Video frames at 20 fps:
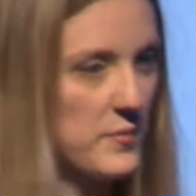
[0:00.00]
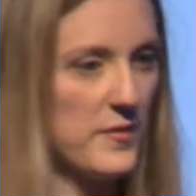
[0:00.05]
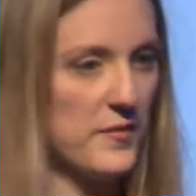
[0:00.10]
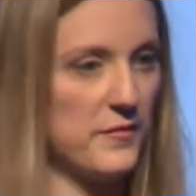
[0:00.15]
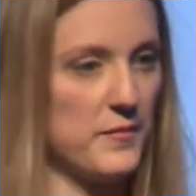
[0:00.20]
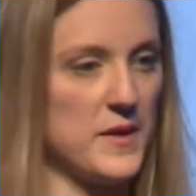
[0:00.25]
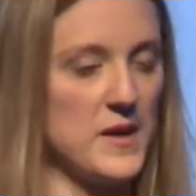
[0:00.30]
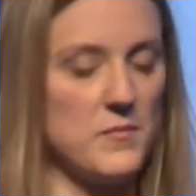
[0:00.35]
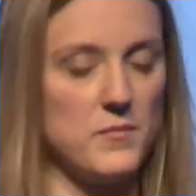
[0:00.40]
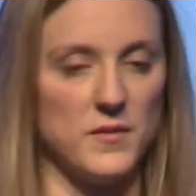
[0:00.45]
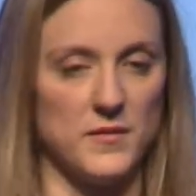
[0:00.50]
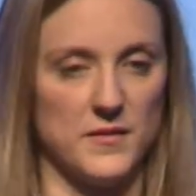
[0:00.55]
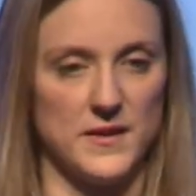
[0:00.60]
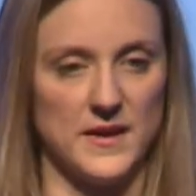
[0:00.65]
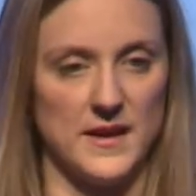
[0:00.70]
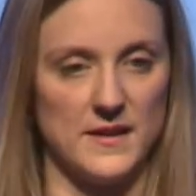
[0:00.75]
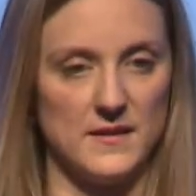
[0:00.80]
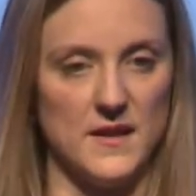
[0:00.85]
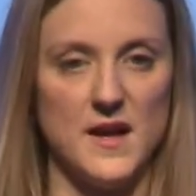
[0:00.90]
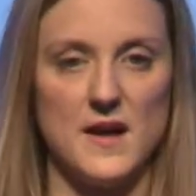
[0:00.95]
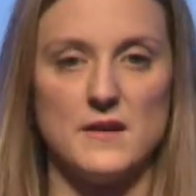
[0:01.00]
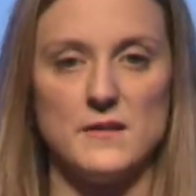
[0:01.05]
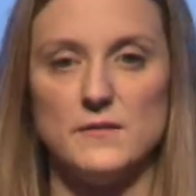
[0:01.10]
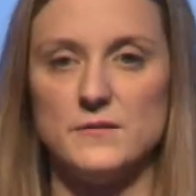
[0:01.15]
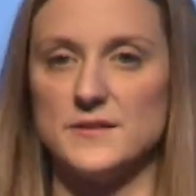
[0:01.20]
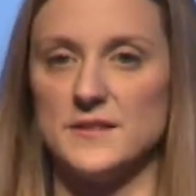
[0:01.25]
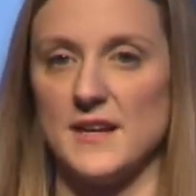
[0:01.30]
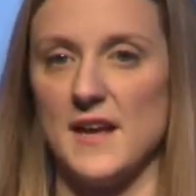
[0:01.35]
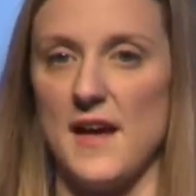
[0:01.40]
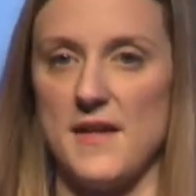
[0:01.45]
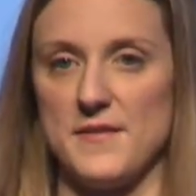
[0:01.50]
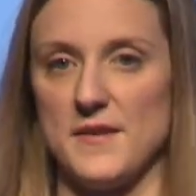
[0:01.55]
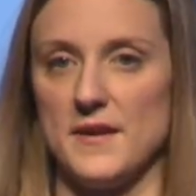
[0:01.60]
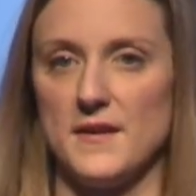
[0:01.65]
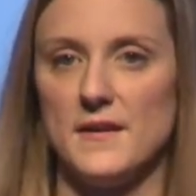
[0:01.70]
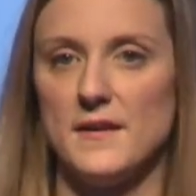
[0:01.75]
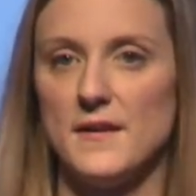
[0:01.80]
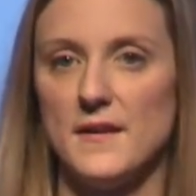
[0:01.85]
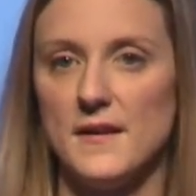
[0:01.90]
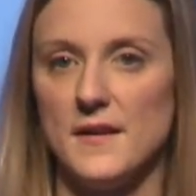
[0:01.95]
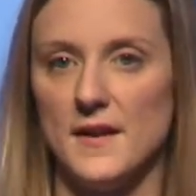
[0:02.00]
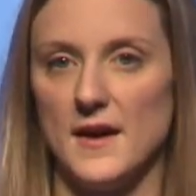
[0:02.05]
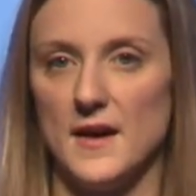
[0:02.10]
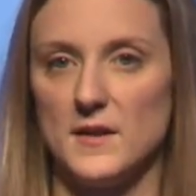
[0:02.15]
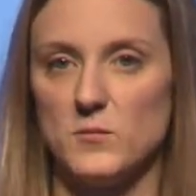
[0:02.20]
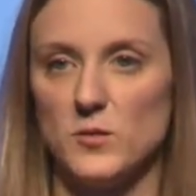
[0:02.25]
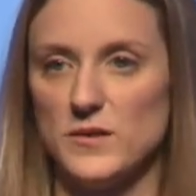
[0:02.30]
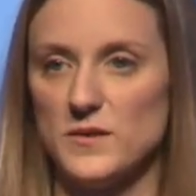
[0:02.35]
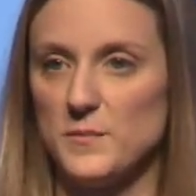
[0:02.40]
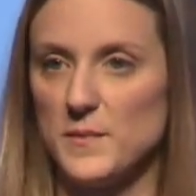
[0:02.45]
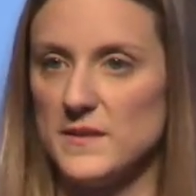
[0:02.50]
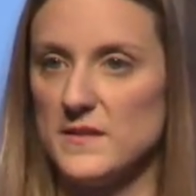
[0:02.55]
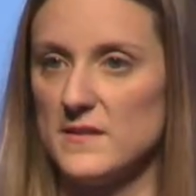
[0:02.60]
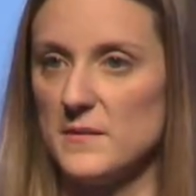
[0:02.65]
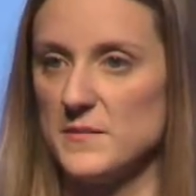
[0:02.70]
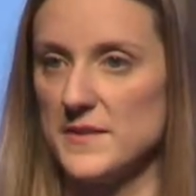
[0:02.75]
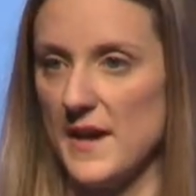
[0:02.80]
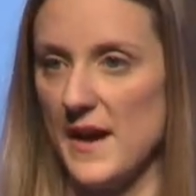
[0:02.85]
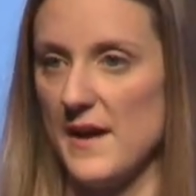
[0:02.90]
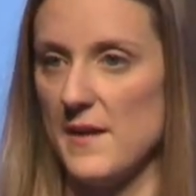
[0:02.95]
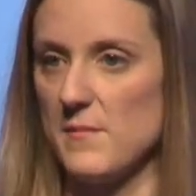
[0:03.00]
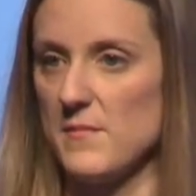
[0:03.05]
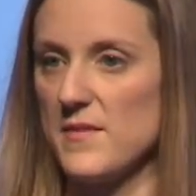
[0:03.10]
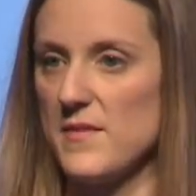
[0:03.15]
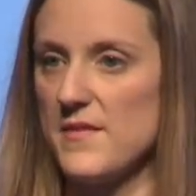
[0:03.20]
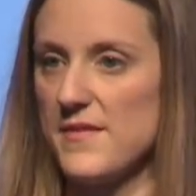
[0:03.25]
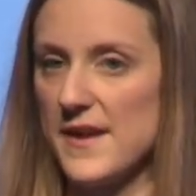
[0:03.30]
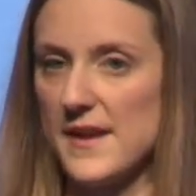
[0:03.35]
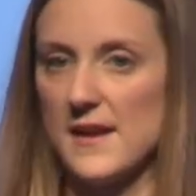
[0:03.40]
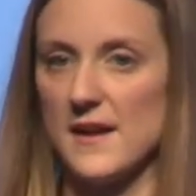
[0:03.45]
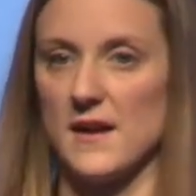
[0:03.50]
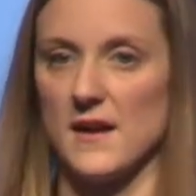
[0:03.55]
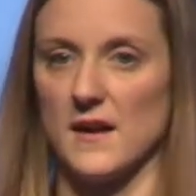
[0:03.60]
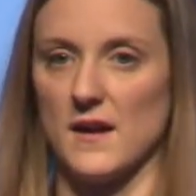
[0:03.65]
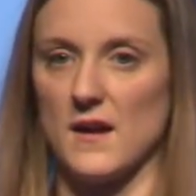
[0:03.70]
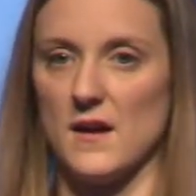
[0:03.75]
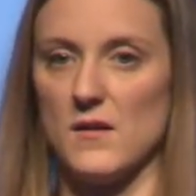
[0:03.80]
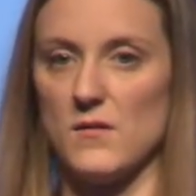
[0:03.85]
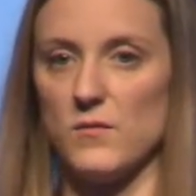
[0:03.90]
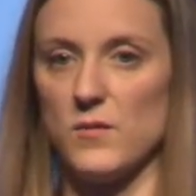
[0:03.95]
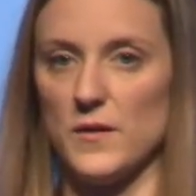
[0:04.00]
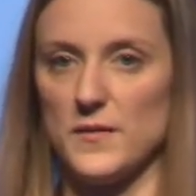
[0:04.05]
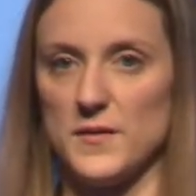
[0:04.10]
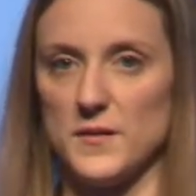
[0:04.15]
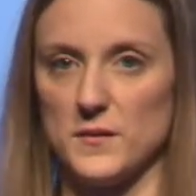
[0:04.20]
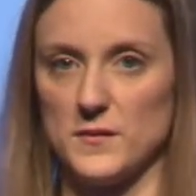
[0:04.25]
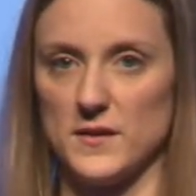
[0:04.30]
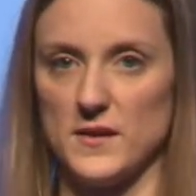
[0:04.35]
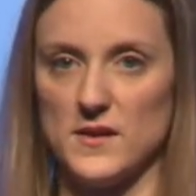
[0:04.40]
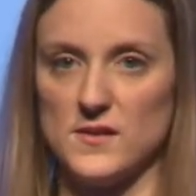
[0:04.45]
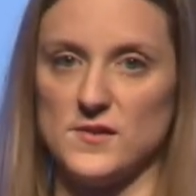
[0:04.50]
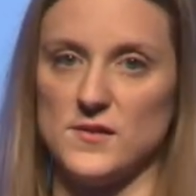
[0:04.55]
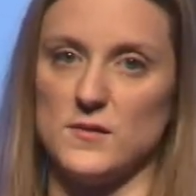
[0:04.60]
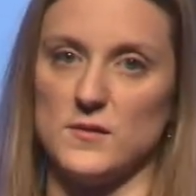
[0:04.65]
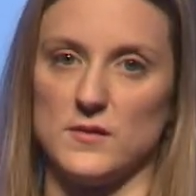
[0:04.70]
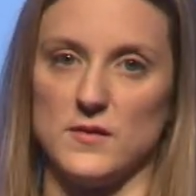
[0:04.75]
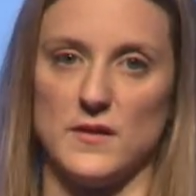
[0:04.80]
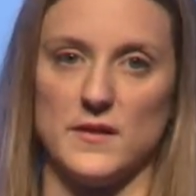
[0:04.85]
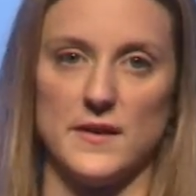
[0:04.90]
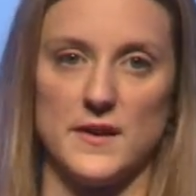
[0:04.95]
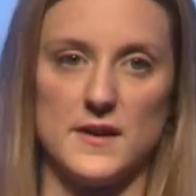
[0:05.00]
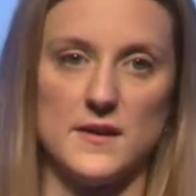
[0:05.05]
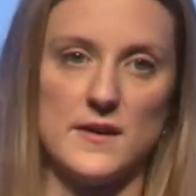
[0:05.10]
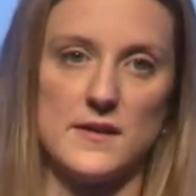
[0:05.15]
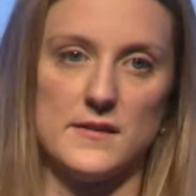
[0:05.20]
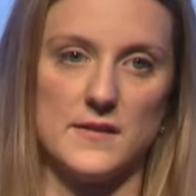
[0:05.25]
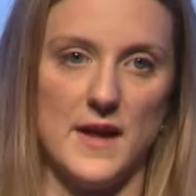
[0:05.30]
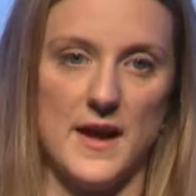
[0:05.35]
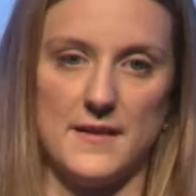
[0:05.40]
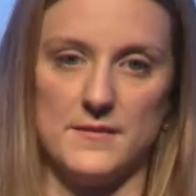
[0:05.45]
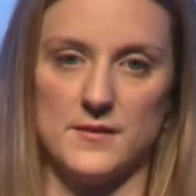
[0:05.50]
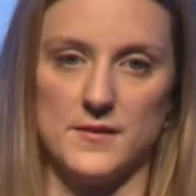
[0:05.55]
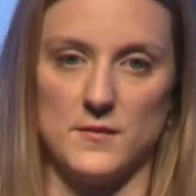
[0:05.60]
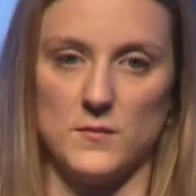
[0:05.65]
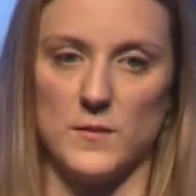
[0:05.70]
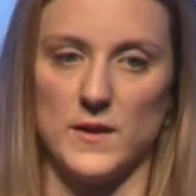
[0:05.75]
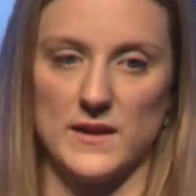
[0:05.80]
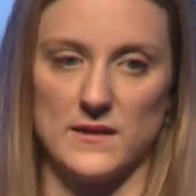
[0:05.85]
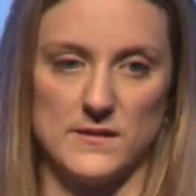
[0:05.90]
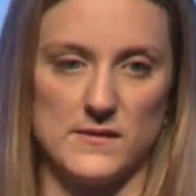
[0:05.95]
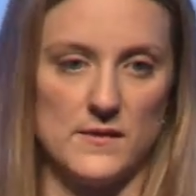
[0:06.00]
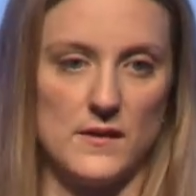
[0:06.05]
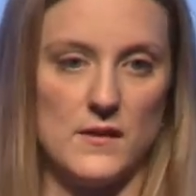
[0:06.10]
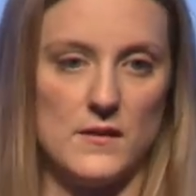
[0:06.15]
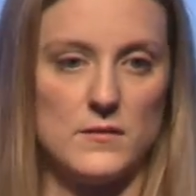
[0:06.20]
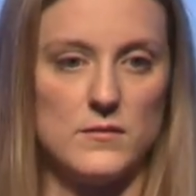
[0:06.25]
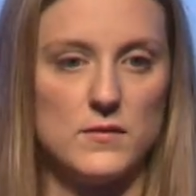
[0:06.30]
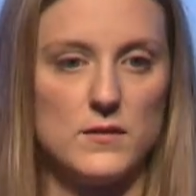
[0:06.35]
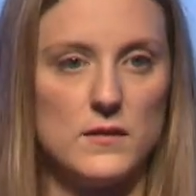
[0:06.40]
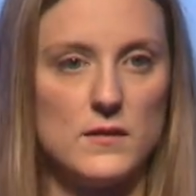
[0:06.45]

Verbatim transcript: of people that I love together, and we'll spend some time thinking of what those issues are in our lives that we can solve.